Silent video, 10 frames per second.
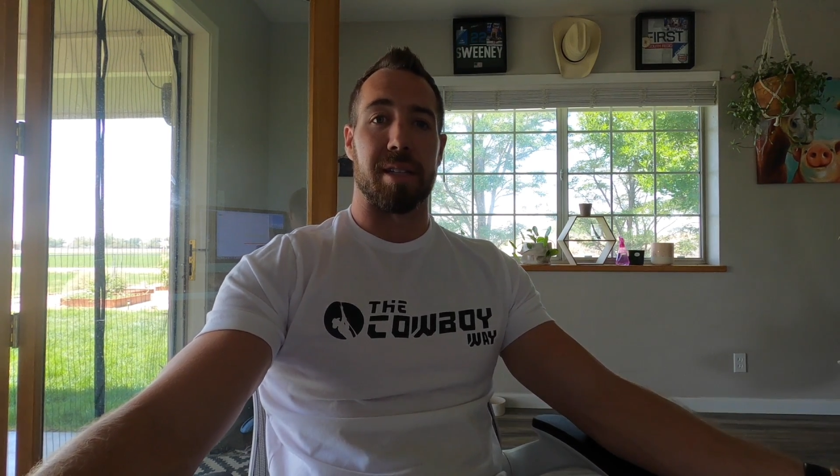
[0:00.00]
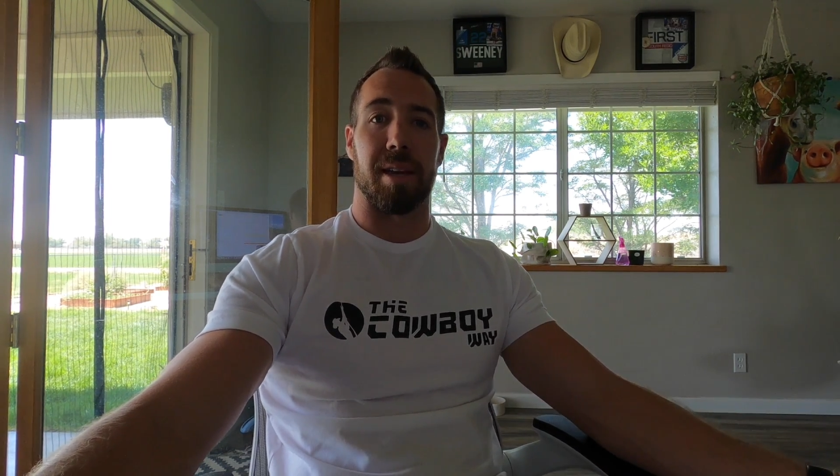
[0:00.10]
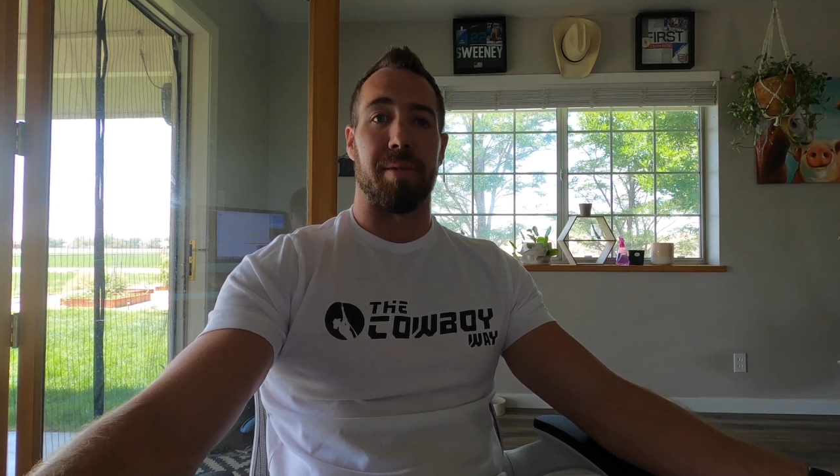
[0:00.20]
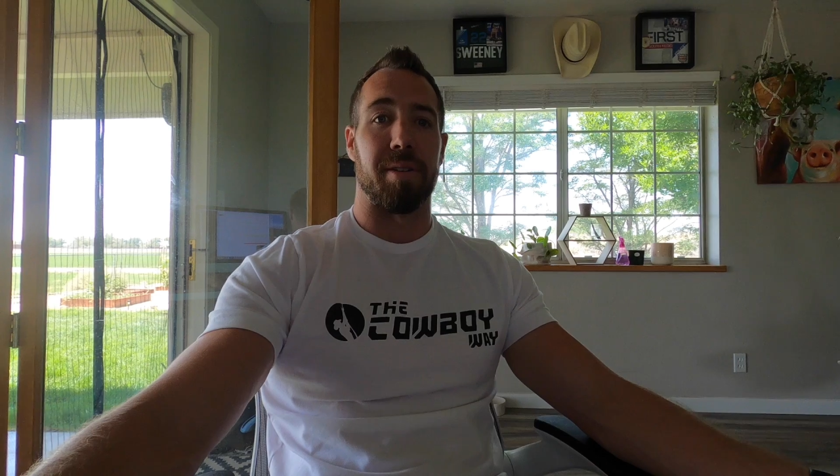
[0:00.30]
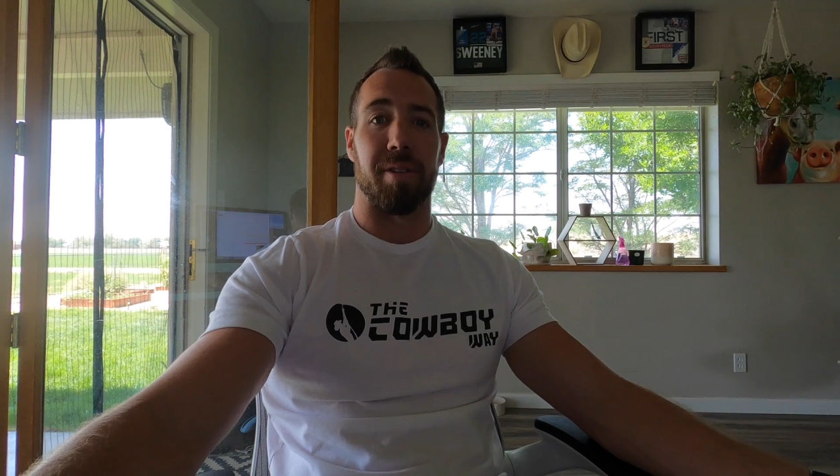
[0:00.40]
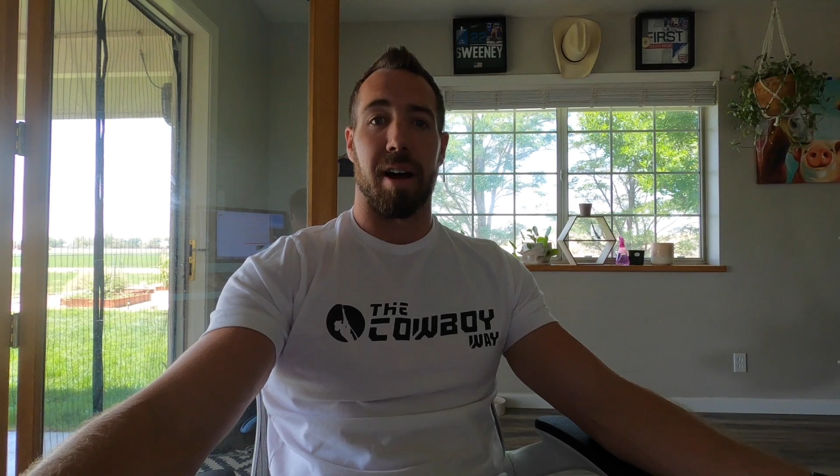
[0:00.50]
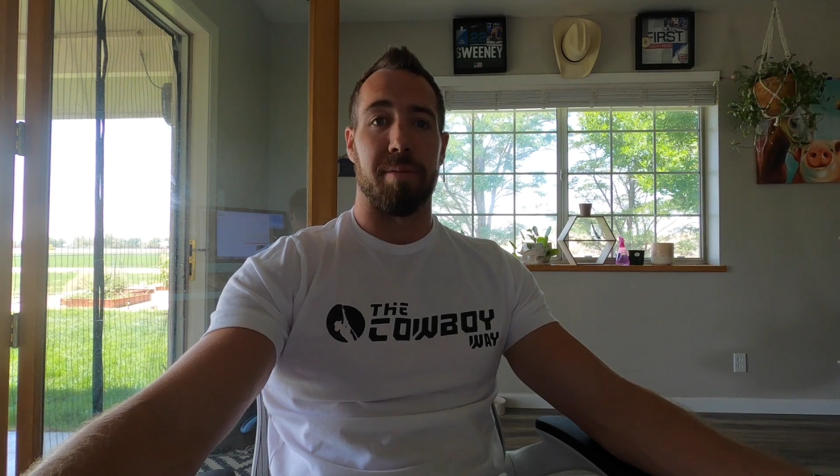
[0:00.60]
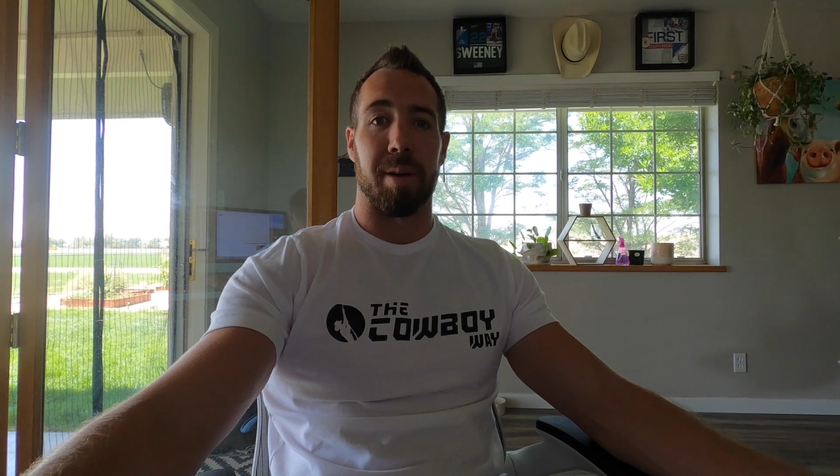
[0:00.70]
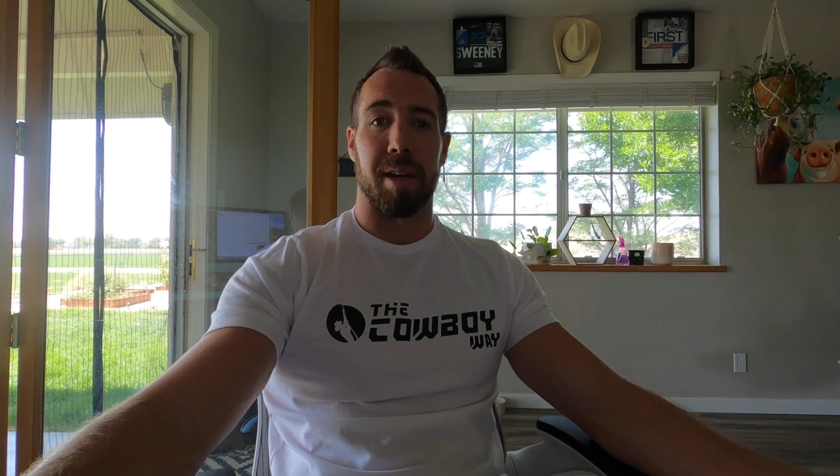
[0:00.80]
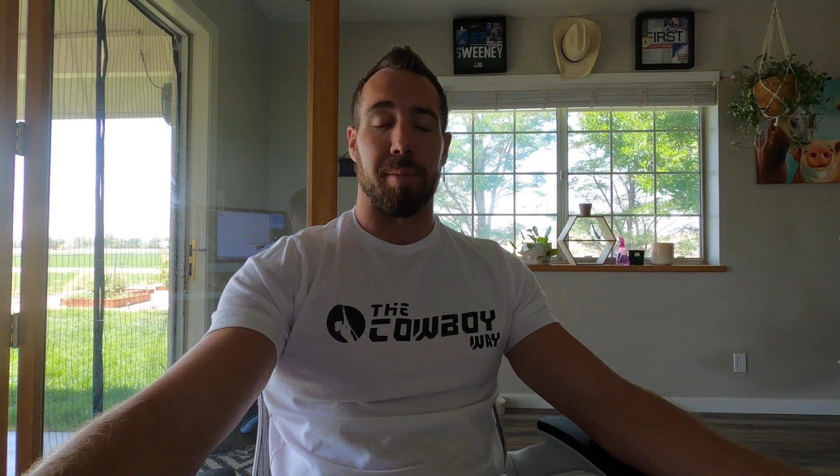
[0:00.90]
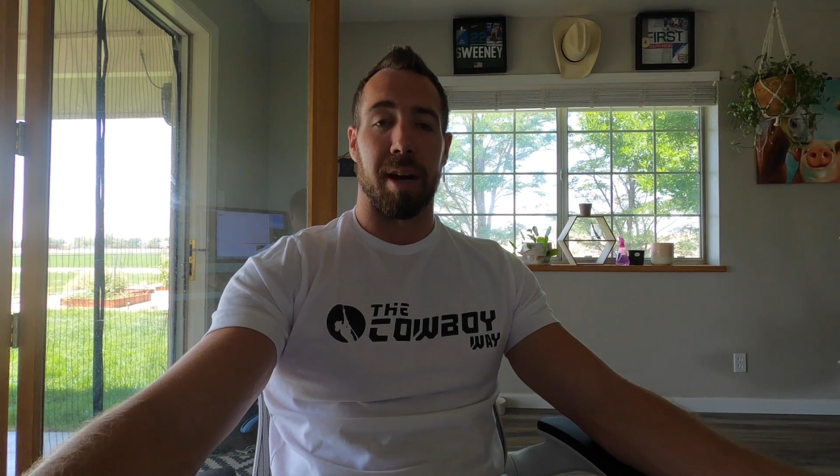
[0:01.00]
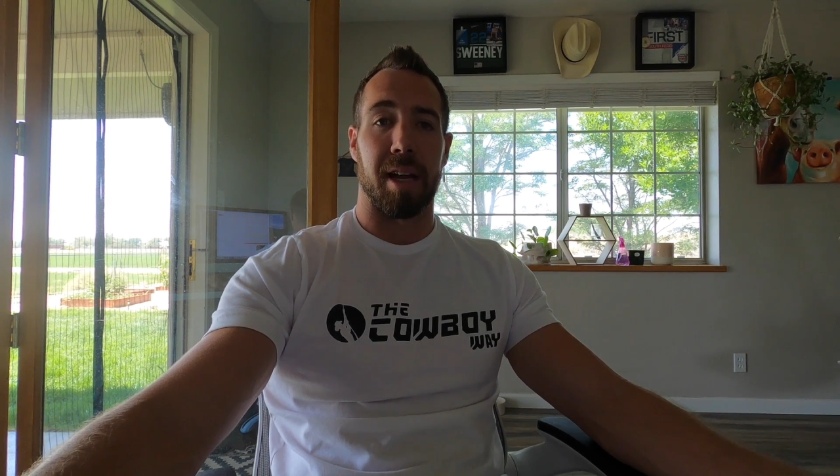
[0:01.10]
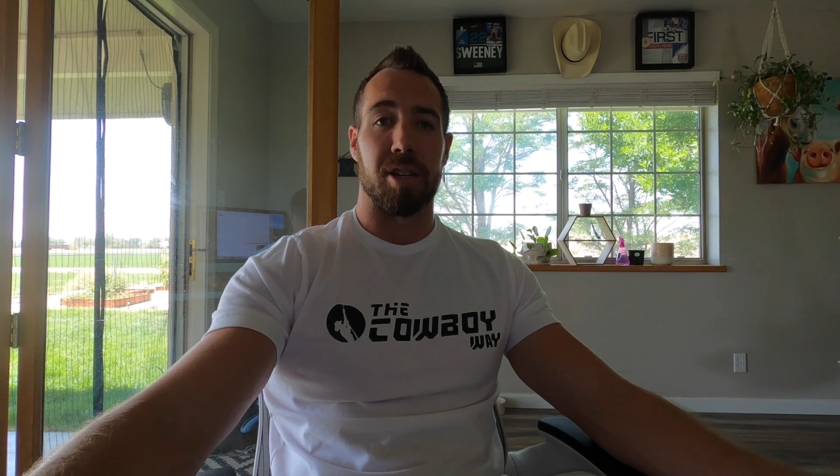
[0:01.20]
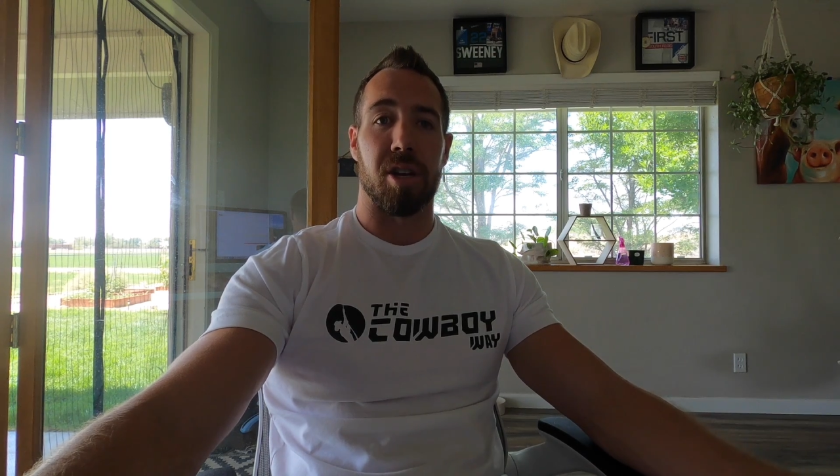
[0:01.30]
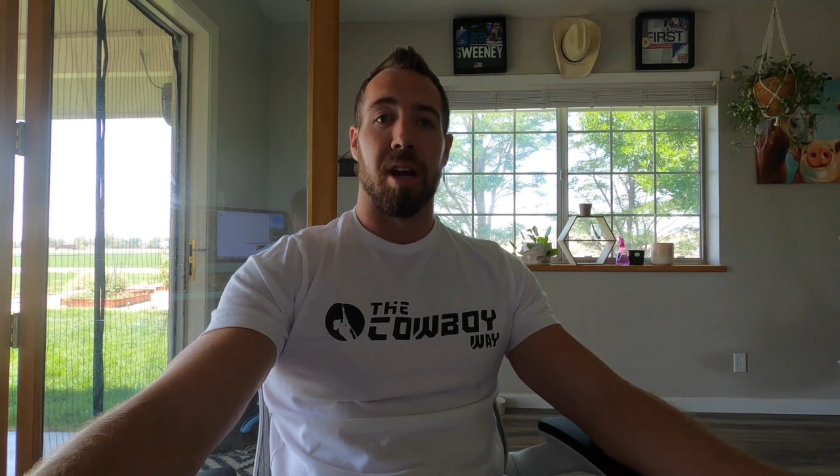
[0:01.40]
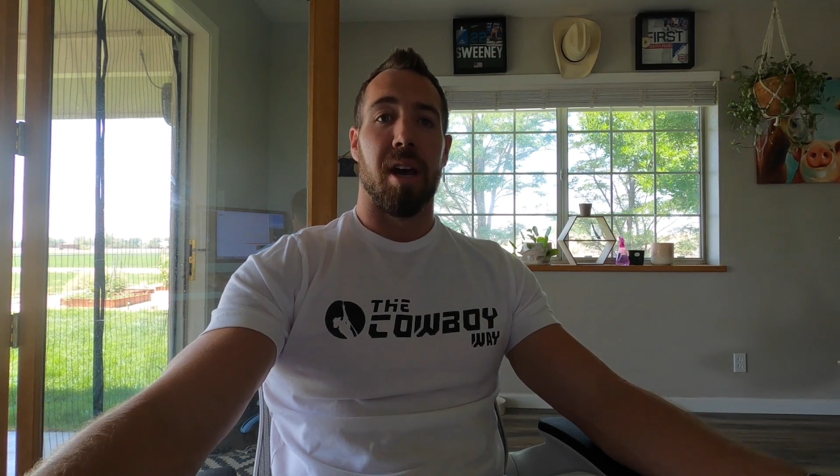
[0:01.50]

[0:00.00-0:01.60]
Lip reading: 75-minute range.